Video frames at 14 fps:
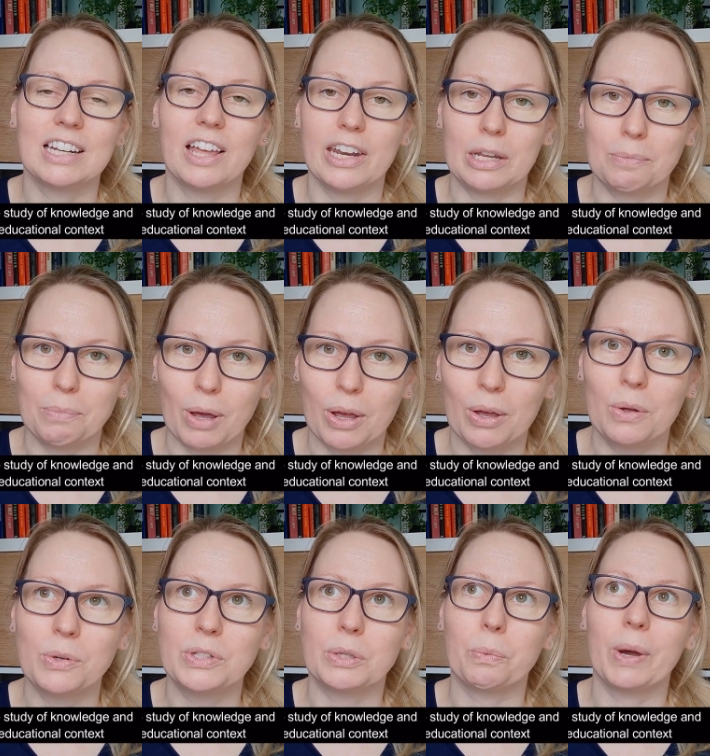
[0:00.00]
learning
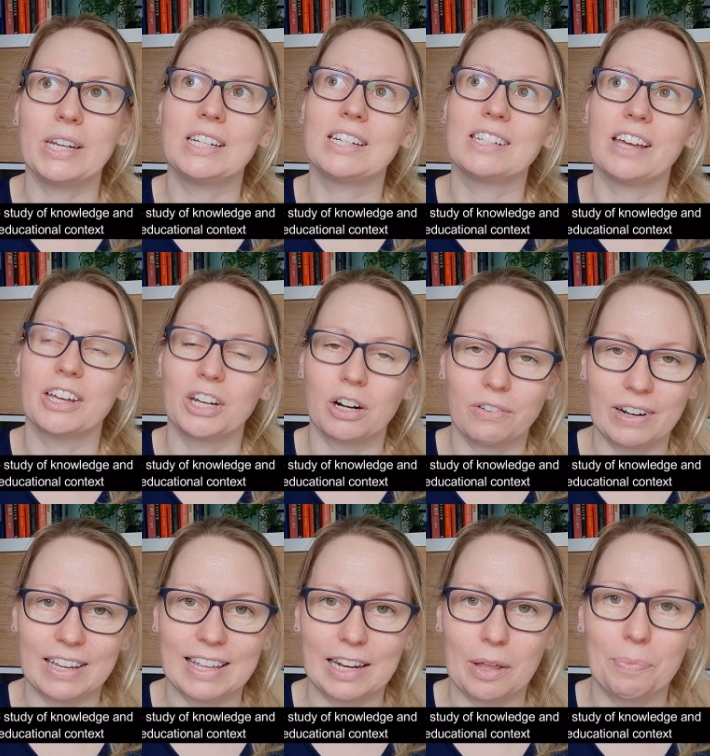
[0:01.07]
modes, the way to design
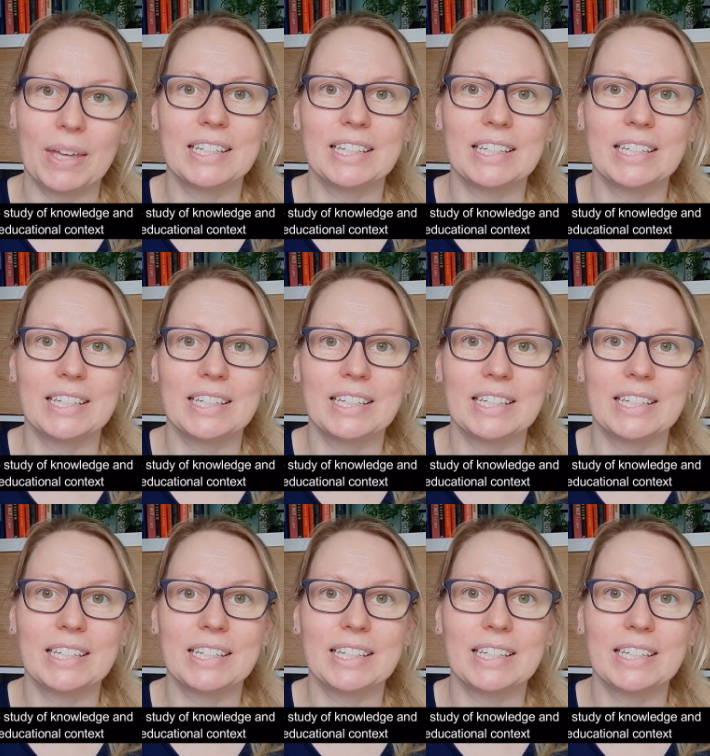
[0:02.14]
curriculum.